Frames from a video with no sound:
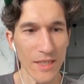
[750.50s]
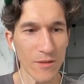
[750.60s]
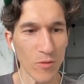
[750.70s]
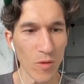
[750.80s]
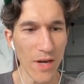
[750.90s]

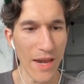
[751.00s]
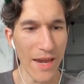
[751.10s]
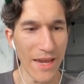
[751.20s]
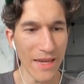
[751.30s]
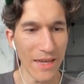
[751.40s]

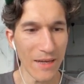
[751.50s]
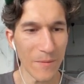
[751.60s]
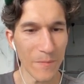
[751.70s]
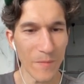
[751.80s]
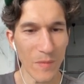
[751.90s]
Okay,
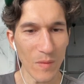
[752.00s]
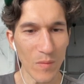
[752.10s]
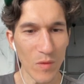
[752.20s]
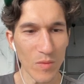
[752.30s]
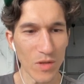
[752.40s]
probably